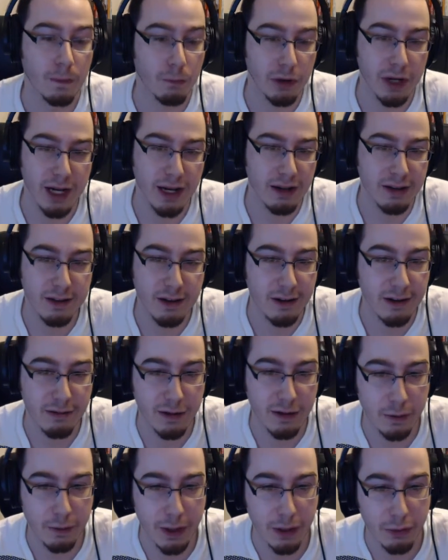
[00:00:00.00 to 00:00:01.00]
We kind of saw it
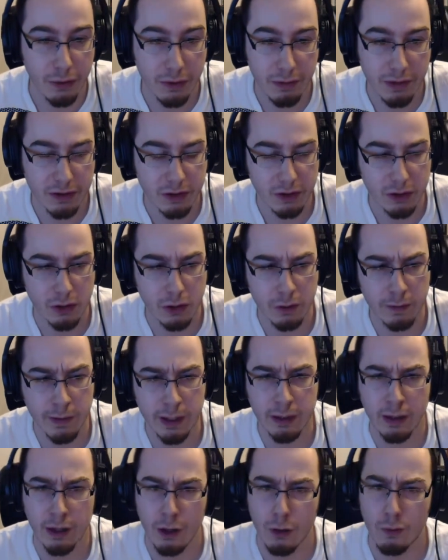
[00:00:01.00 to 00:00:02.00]
a little bit with Mr.
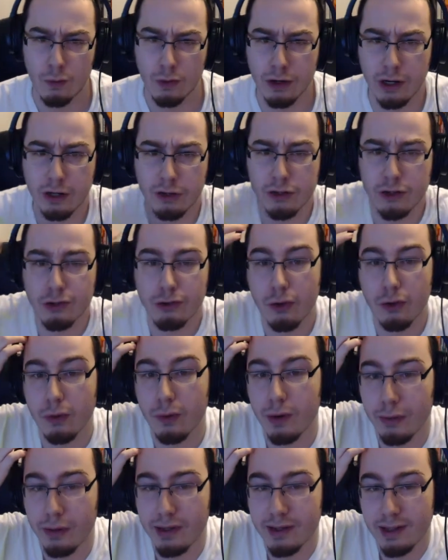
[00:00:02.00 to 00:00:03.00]
Coleman. We're not sure
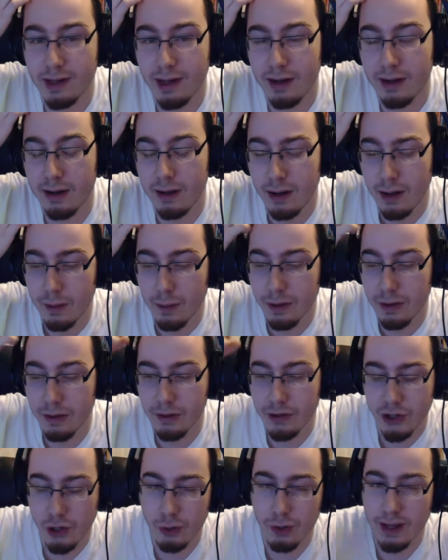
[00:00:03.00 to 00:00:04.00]
what we saw, but
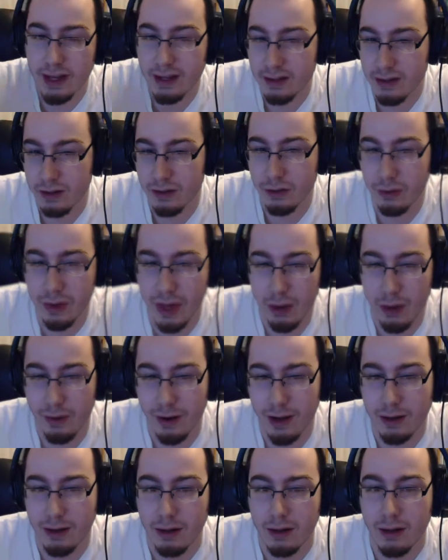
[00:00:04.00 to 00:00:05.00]
the show likes to do that,
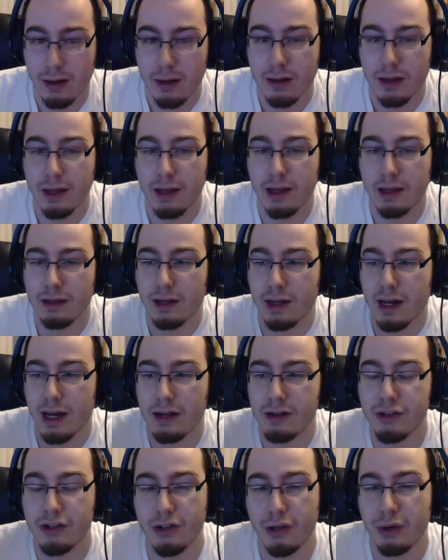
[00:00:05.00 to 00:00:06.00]
right? They like to
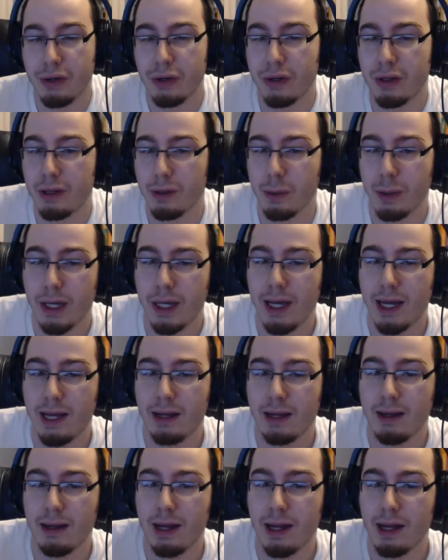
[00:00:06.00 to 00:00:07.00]
kind of show you a little bit
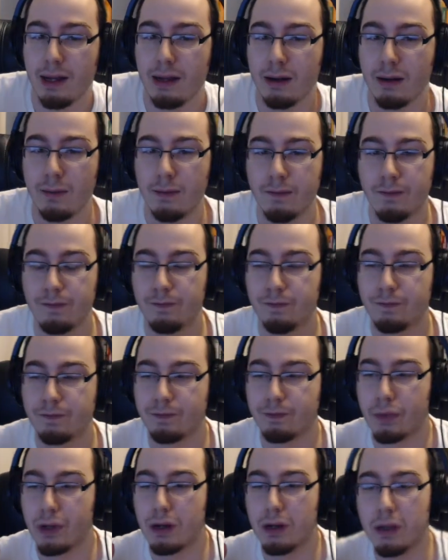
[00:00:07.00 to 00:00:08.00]
and
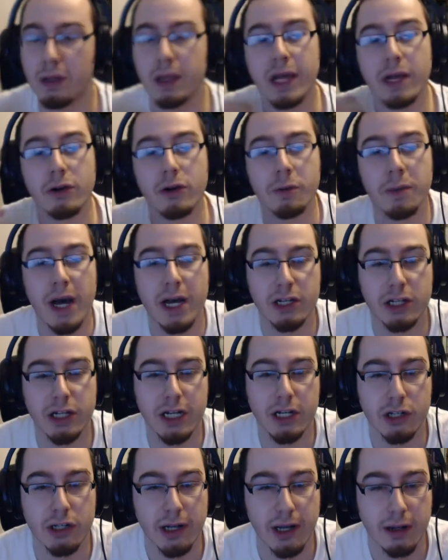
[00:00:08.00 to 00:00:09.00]
let your
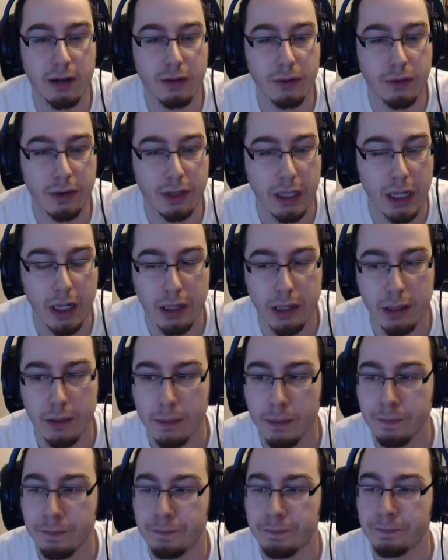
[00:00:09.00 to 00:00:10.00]
imagination kind of do the talking.
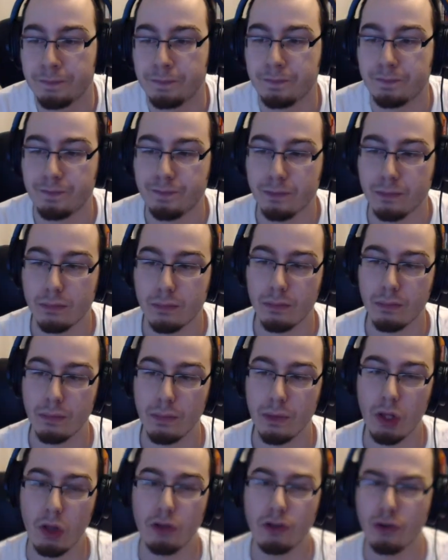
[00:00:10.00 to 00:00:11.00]

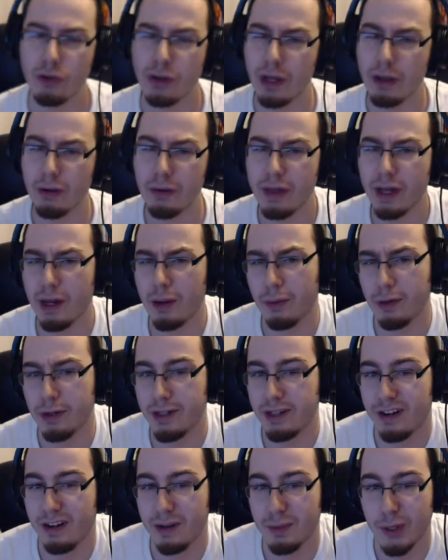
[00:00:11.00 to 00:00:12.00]
So the other thing I
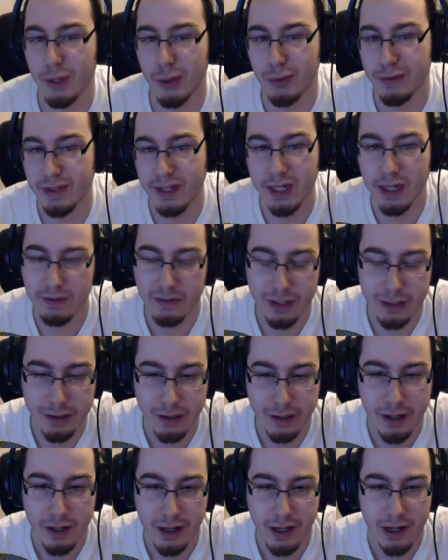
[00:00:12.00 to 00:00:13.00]
wanted to talk about was the
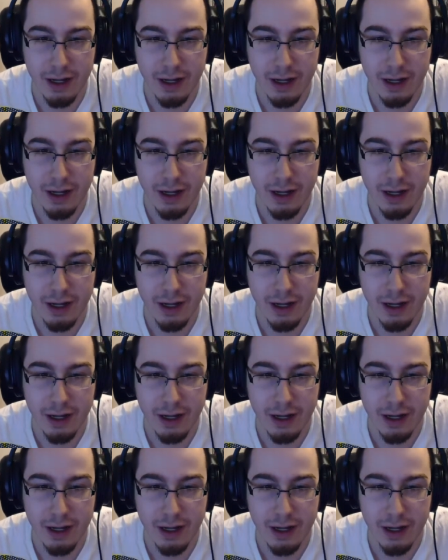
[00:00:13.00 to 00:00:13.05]
governor.